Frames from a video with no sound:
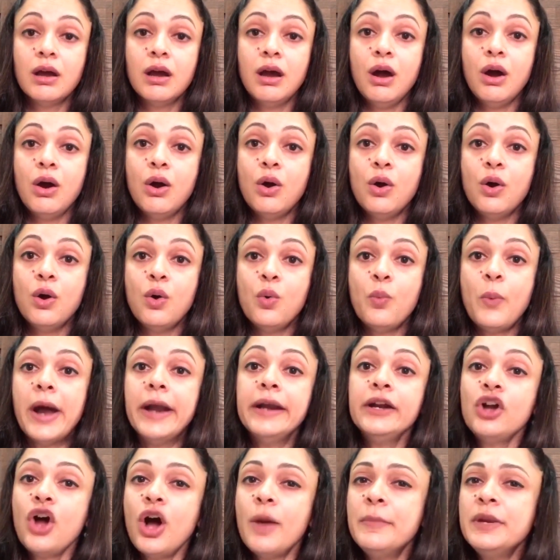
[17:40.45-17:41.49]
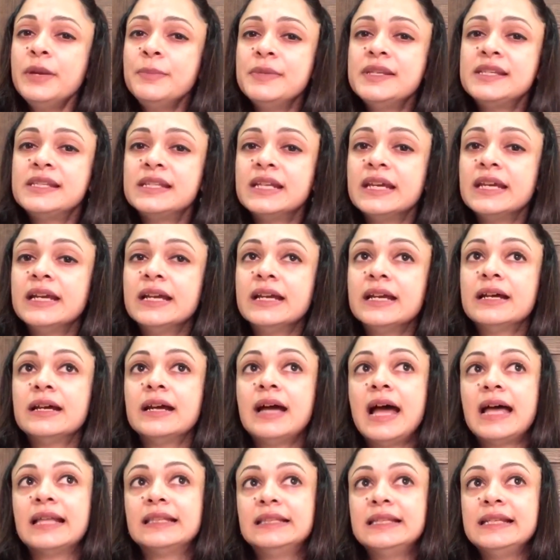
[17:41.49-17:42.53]
One common mistake
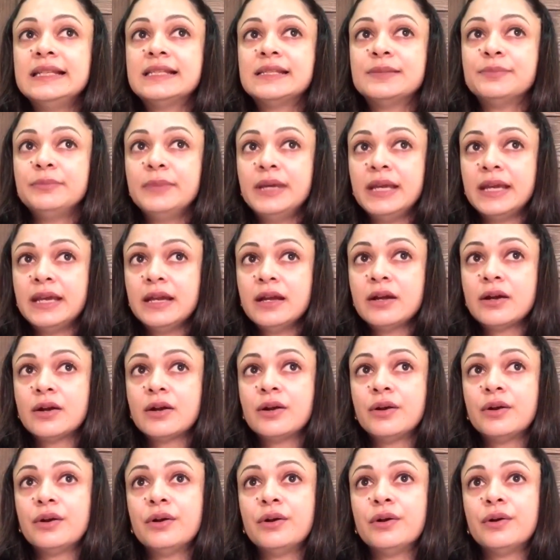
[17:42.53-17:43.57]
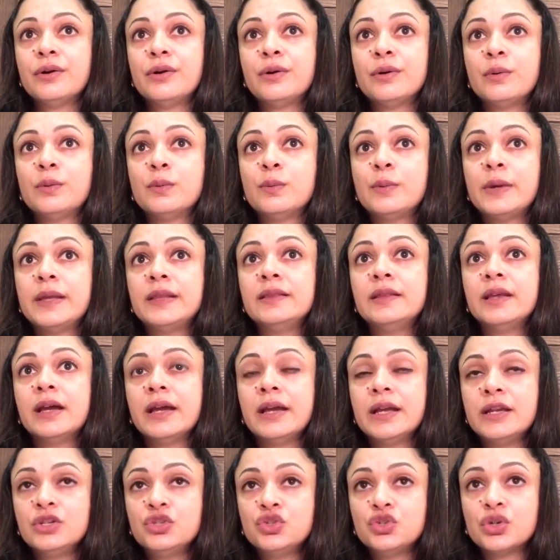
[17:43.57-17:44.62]
athletes make when they are
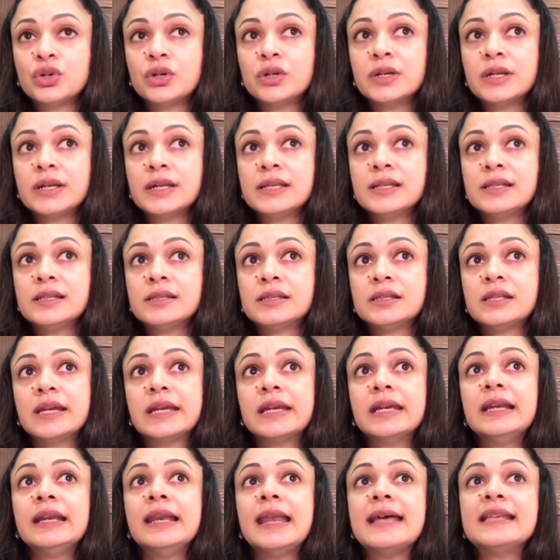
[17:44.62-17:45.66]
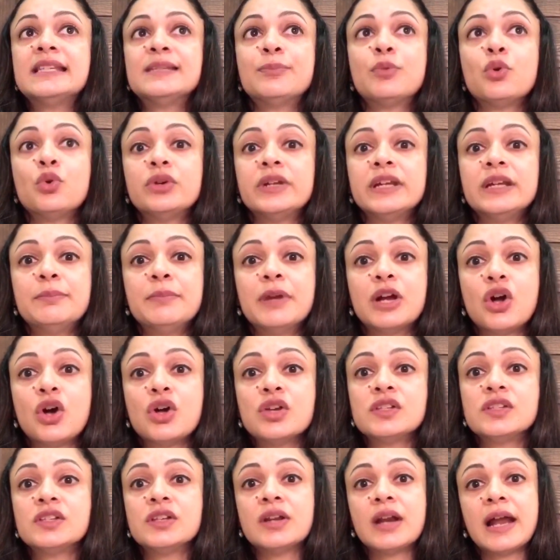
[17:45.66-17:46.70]
injured is taking less protein
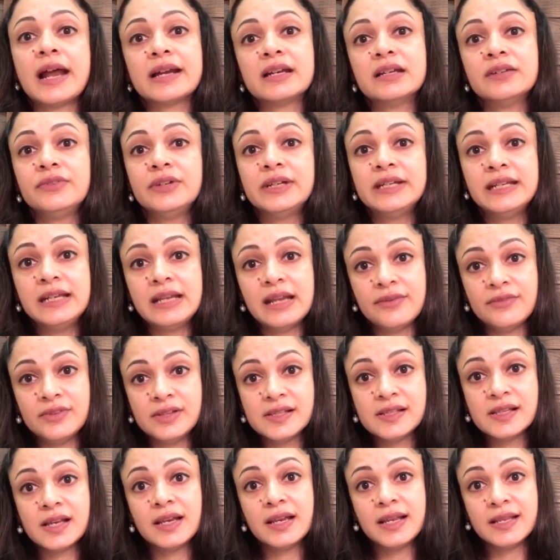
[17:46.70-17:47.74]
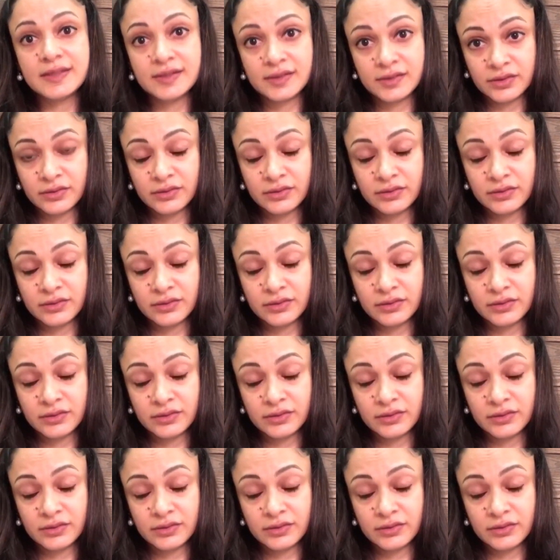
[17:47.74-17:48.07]
because their activity levels are lesser.